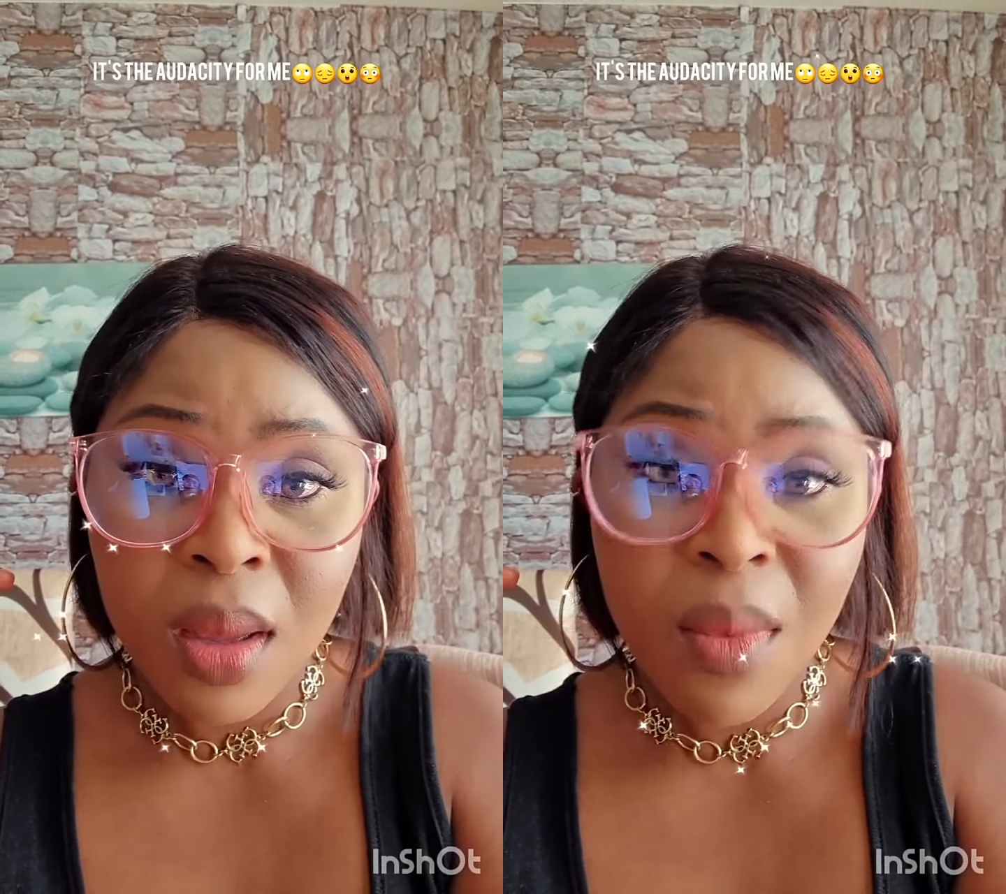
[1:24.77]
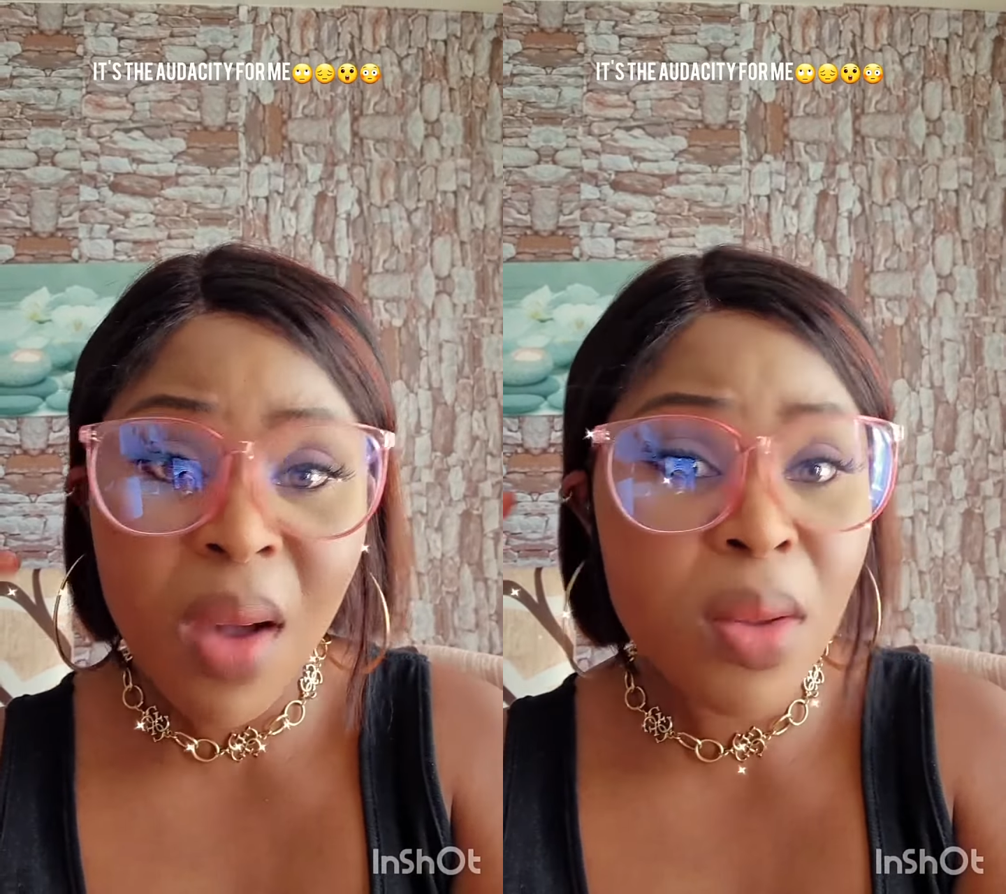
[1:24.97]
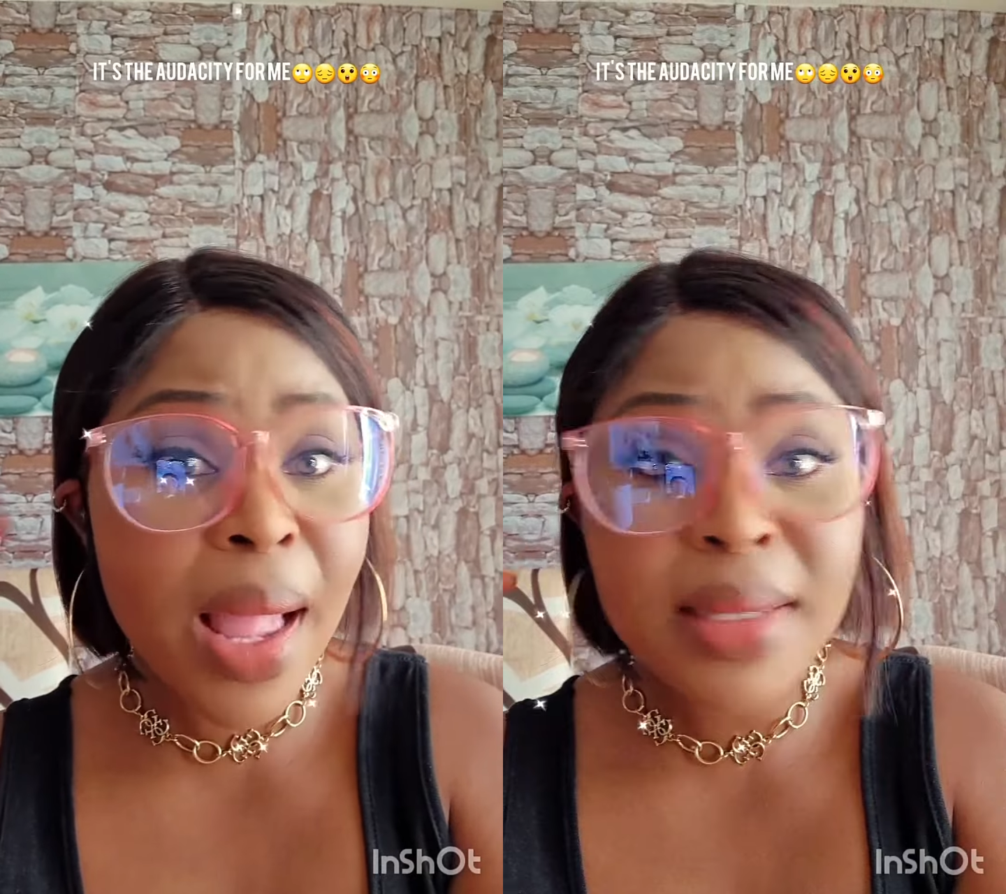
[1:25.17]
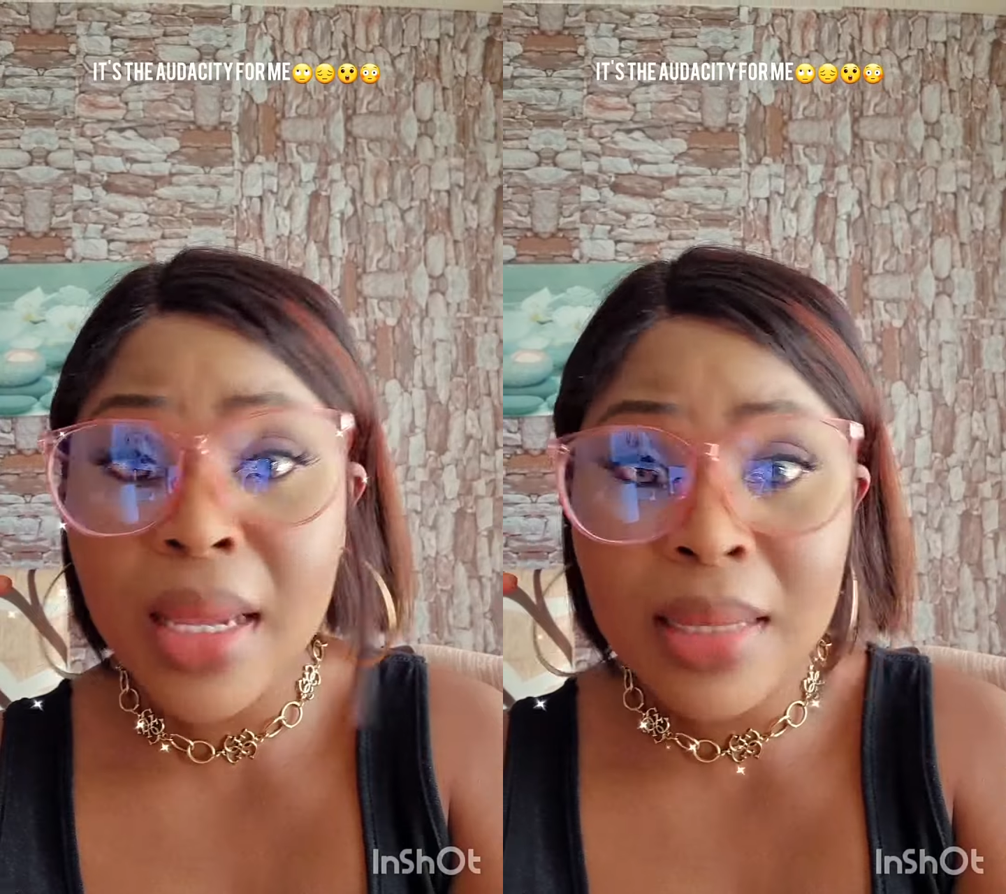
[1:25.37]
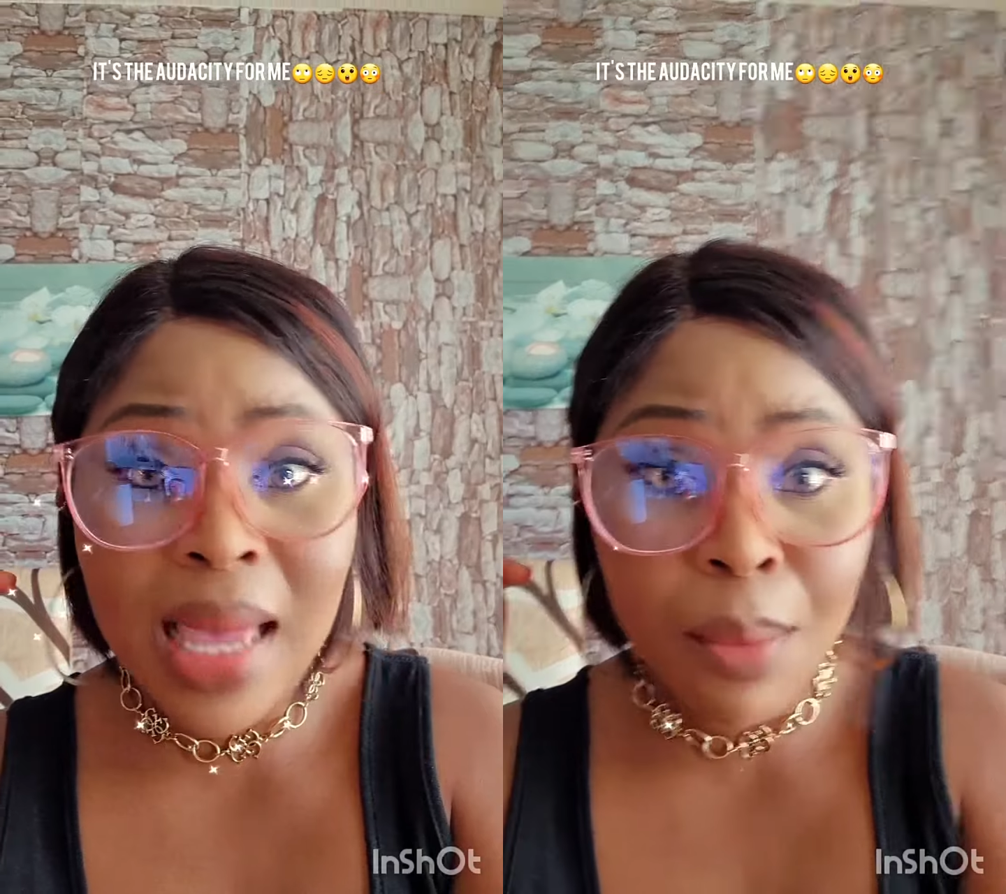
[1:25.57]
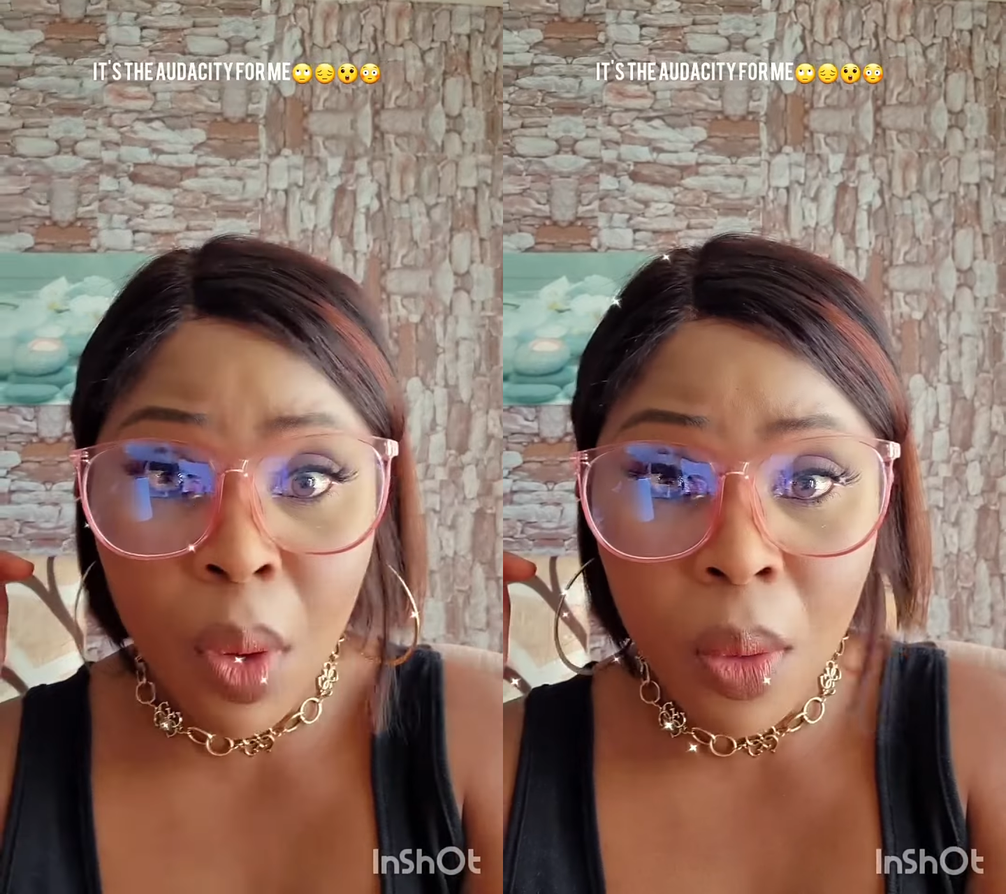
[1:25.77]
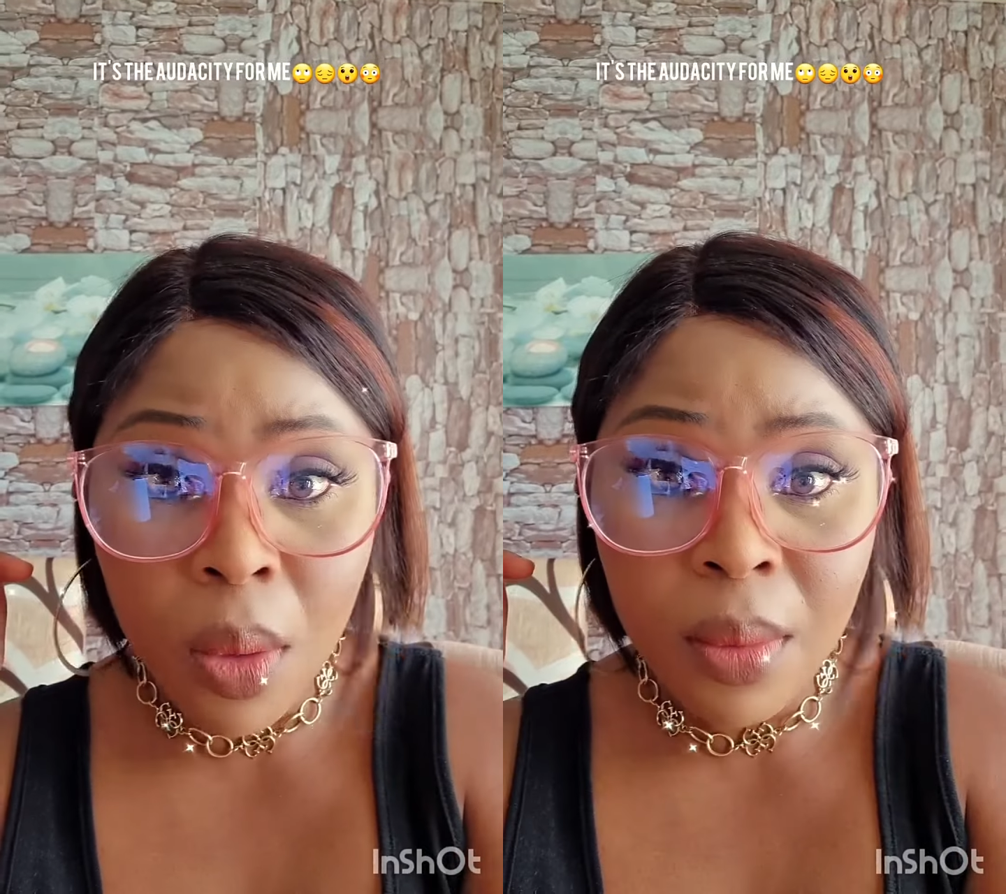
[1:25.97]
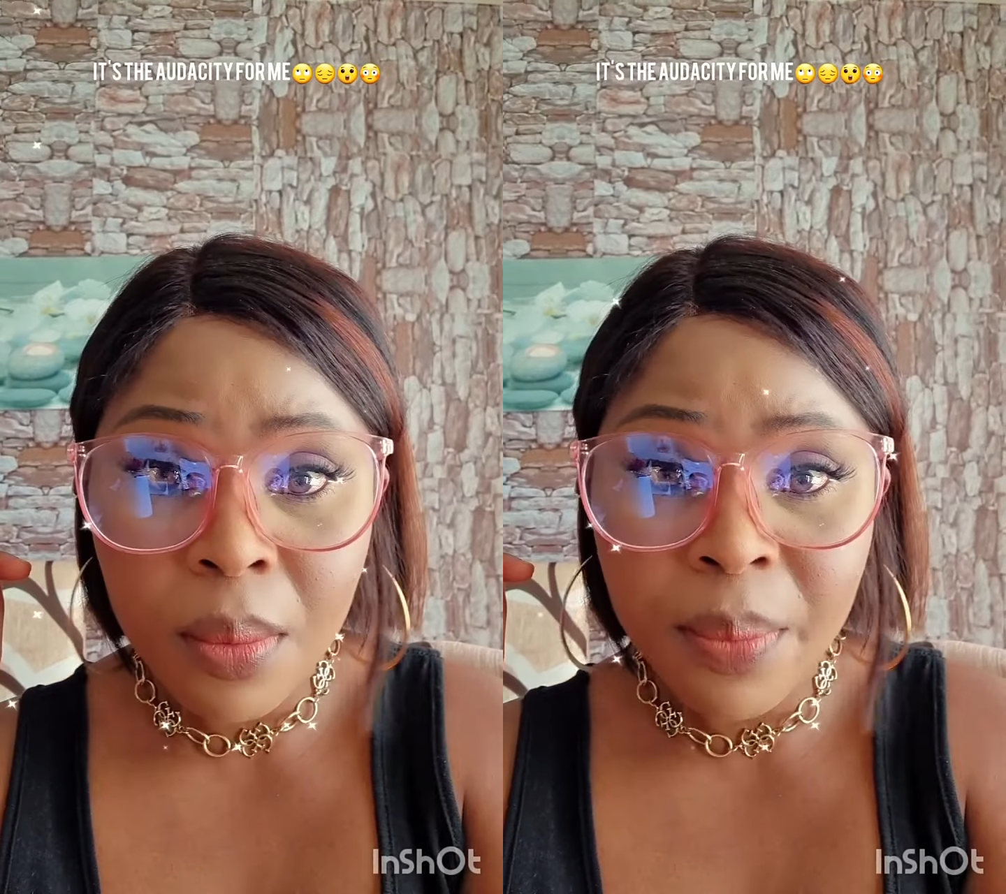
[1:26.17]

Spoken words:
But come on, take time, oh.